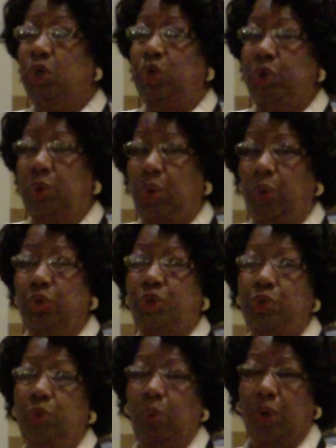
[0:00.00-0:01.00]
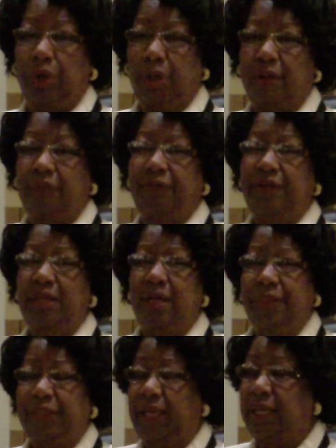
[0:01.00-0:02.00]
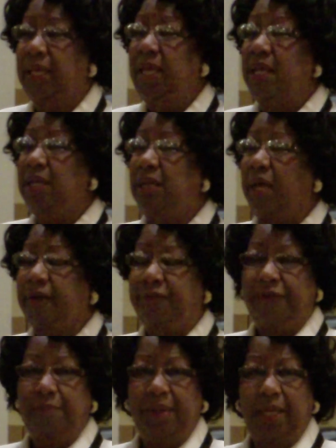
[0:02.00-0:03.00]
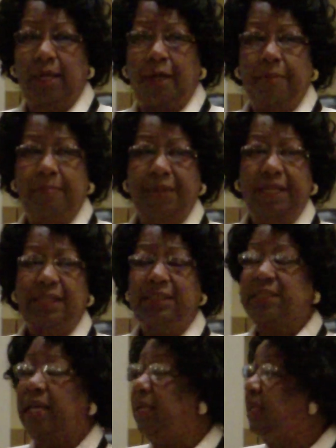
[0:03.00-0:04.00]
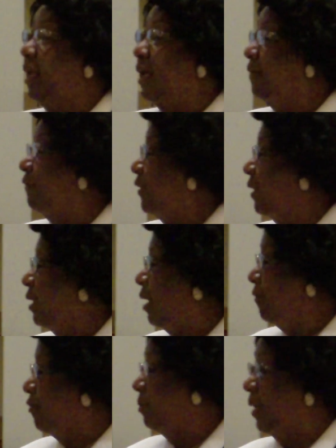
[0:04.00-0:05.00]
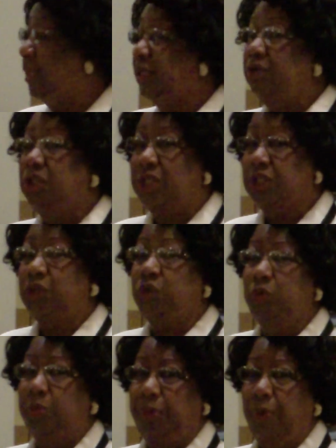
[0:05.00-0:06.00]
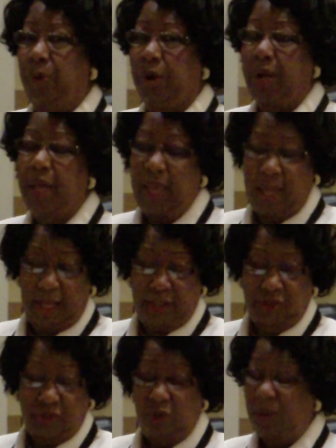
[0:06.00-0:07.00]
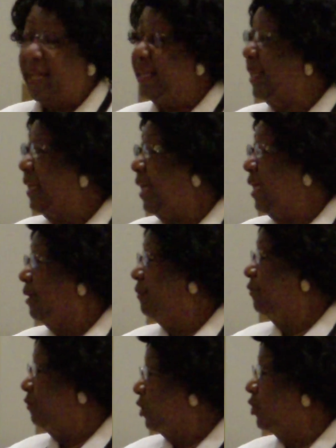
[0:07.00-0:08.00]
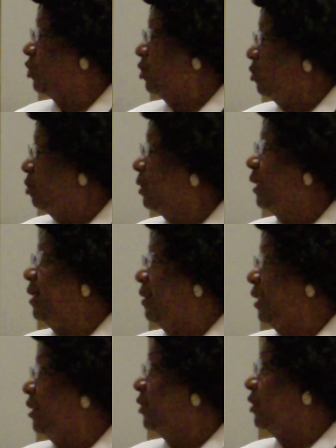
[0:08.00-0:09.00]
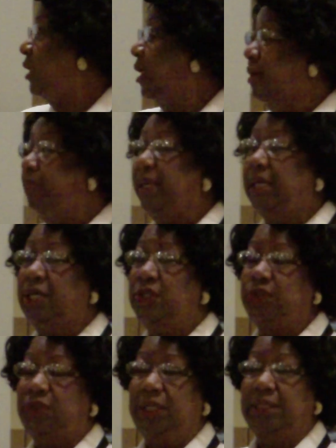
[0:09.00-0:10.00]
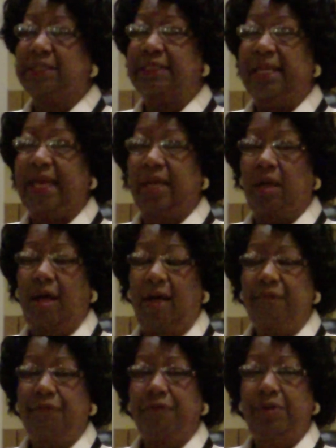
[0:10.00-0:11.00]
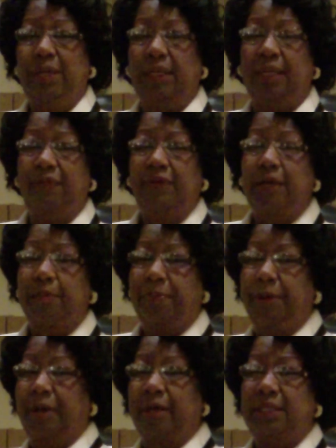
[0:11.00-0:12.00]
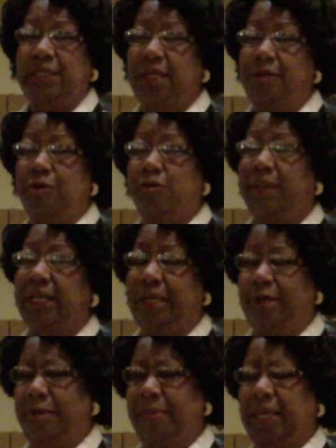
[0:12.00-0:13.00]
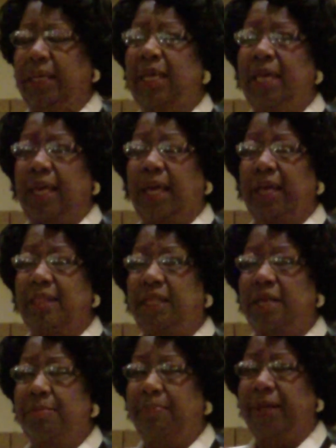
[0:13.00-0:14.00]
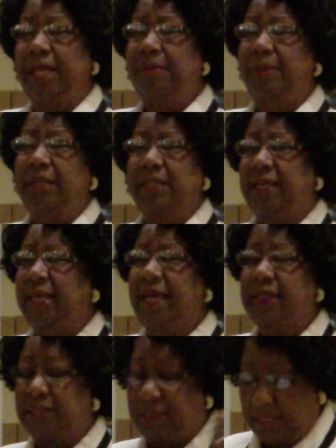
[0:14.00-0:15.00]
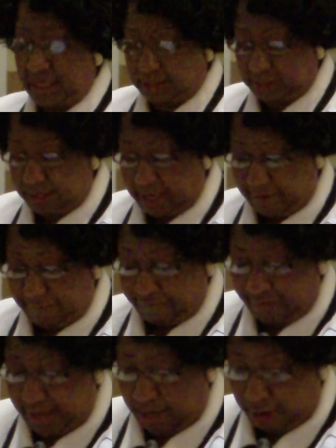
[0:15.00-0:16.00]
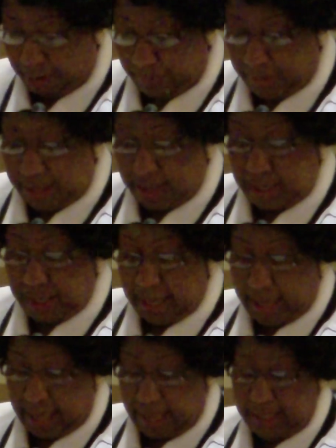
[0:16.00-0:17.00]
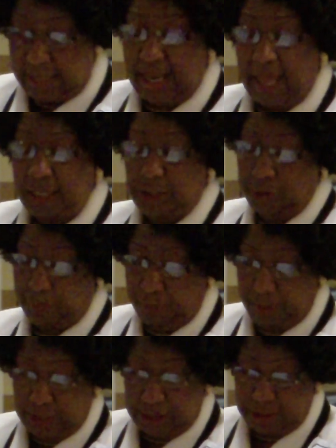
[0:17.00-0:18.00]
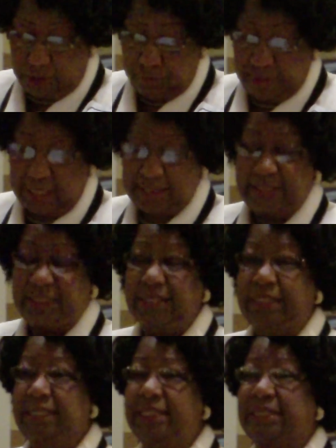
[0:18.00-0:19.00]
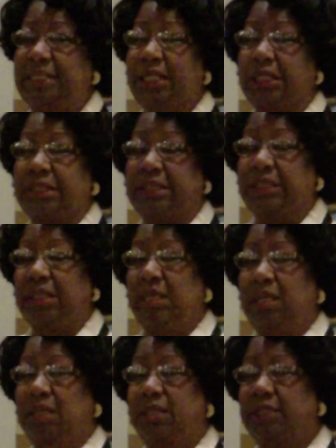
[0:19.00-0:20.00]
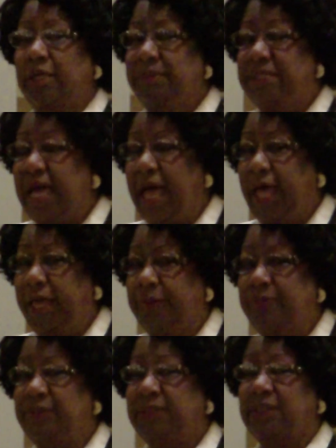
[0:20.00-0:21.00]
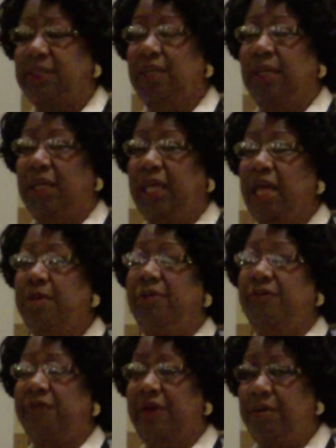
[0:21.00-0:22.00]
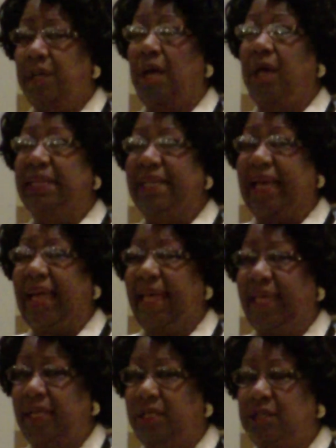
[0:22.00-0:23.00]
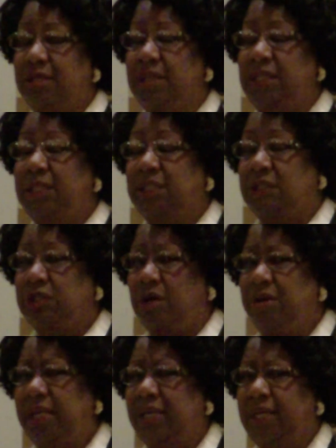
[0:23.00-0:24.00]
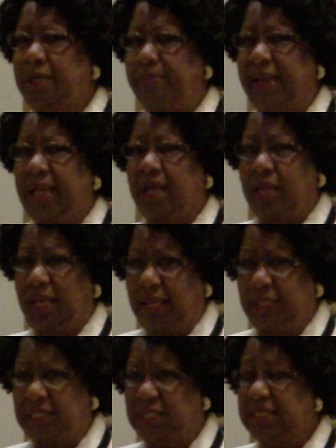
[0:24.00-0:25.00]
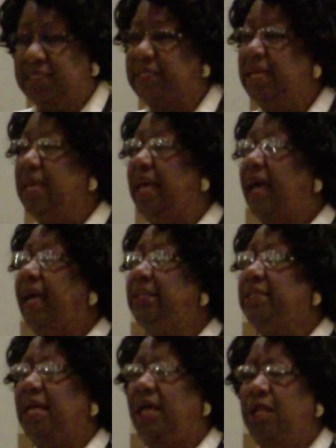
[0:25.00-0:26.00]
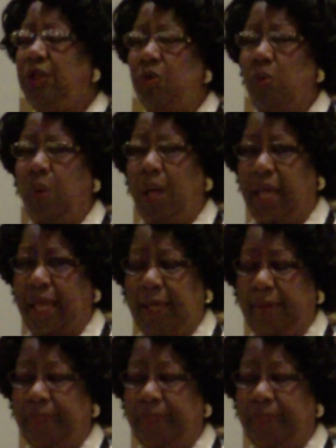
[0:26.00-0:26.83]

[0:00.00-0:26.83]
to go to work for nothing, not for big companies and not for the government. They're just too poor. And so I'd like for us to look at this, because it's like offering, giving a party and nobody coming, and then blaming the guests. That's not fair. I'd like to point out that statistics sometimes can be very unkind to the historically black colleges. I tell you what,